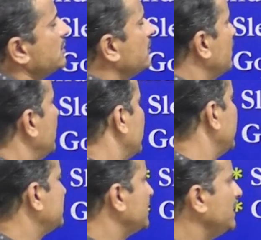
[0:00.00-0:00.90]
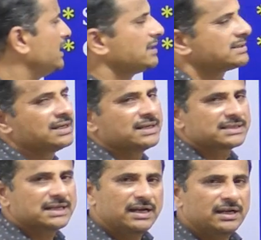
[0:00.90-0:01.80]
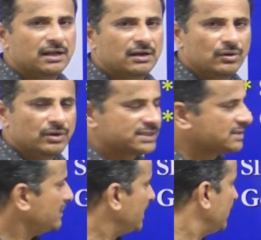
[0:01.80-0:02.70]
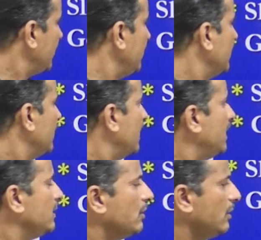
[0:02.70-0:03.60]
also called red sanders, slender loris monkey, and